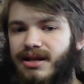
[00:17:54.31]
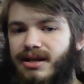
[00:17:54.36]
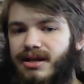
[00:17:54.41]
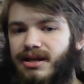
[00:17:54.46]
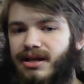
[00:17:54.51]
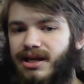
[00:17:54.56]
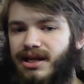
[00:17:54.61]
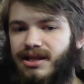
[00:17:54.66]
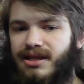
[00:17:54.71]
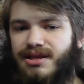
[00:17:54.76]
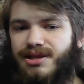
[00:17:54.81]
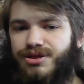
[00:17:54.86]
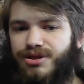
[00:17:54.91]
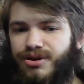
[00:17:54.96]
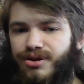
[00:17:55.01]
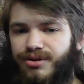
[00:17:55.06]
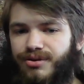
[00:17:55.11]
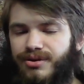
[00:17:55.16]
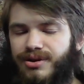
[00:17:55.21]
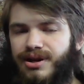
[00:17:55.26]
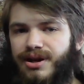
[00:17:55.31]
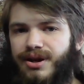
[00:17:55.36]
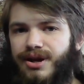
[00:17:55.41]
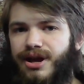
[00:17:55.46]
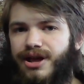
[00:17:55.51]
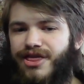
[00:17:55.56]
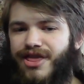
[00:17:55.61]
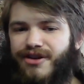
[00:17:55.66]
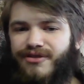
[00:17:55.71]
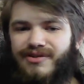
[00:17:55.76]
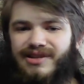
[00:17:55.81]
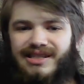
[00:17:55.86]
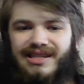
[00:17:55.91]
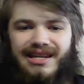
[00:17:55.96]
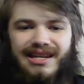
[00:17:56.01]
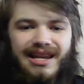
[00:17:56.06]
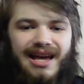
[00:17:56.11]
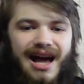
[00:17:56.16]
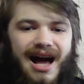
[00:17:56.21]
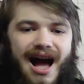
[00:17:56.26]
In the third, there is
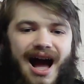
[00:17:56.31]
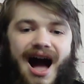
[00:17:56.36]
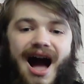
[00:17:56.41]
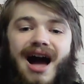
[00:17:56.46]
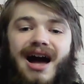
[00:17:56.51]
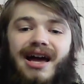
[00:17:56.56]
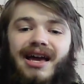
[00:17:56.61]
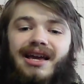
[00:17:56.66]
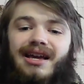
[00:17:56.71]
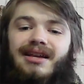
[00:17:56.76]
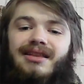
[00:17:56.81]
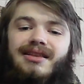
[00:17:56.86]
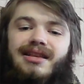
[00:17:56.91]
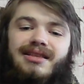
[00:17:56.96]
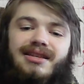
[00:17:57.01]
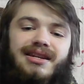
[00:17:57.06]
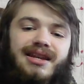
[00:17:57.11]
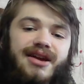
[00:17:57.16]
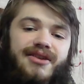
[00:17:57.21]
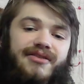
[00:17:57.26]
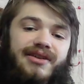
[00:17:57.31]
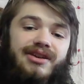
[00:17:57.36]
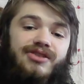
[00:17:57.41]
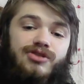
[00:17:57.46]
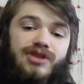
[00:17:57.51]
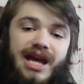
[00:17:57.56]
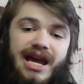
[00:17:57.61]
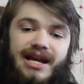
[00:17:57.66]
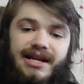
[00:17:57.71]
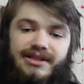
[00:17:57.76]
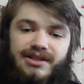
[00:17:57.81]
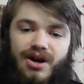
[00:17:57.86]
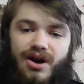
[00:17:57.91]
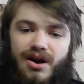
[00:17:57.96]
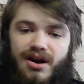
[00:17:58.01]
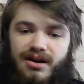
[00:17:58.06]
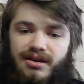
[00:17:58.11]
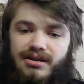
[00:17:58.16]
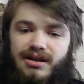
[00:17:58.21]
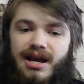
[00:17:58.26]
an I that the narrator takes
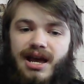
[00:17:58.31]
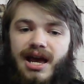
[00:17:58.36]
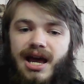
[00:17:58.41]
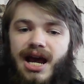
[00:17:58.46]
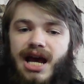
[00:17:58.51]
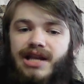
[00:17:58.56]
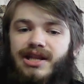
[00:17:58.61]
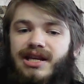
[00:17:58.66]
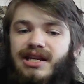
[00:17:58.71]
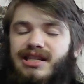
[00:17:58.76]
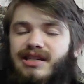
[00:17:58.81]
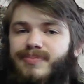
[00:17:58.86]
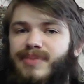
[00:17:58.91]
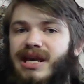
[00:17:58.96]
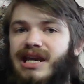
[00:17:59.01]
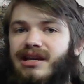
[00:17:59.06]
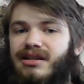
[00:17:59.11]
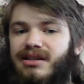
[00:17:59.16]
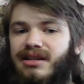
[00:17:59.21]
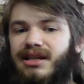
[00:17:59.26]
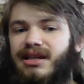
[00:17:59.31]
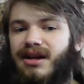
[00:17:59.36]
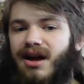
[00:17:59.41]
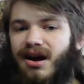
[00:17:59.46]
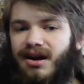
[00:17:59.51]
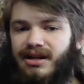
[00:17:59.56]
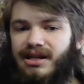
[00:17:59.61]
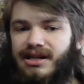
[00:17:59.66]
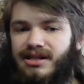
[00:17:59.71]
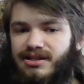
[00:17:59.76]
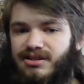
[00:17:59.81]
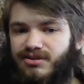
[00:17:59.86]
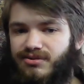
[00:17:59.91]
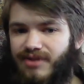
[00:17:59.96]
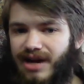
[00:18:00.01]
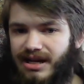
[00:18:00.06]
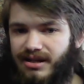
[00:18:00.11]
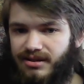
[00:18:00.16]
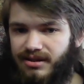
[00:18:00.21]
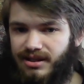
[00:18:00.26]
on, and they speak to the audience
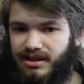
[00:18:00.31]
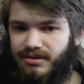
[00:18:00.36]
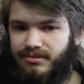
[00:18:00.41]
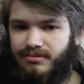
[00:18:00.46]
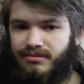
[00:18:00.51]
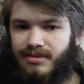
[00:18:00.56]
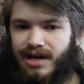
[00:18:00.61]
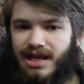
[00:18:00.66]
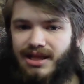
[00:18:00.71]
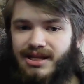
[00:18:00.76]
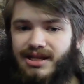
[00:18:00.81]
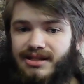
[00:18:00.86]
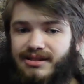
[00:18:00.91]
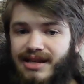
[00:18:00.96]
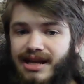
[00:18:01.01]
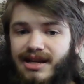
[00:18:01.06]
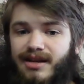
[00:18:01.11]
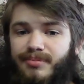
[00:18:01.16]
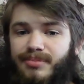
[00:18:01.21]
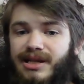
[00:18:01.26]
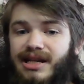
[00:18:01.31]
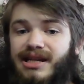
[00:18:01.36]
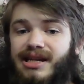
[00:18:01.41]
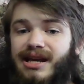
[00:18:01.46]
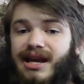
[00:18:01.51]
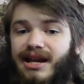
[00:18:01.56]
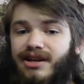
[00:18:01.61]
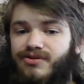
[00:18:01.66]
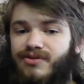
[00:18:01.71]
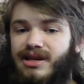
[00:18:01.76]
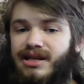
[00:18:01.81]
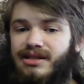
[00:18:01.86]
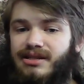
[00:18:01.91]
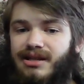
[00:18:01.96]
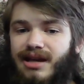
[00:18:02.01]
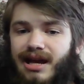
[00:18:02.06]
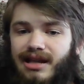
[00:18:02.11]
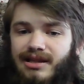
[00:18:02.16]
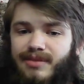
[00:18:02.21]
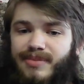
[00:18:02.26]
directly. And the encyclopedia entries
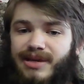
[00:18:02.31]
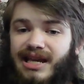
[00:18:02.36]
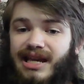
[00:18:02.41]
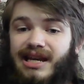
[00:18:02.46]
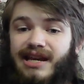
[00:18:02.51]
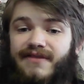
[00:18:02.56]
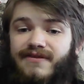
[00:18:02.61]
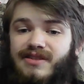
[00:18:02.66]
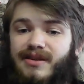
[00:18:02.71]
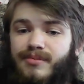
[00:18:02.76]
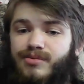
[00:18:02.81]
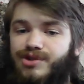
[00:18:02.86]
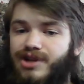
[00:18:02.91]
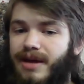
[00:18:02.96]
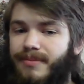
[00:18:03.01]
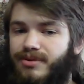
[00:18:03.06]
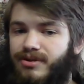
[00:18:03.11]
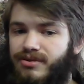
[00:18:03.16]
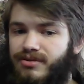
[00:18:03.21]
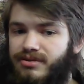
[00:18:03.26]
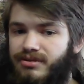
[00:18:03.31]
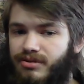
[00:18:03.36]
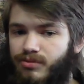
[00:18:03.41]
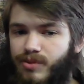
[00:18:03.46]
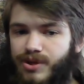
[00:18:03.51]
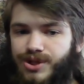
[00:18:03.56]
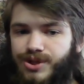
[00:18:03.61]
at the beginning of some chapters, which,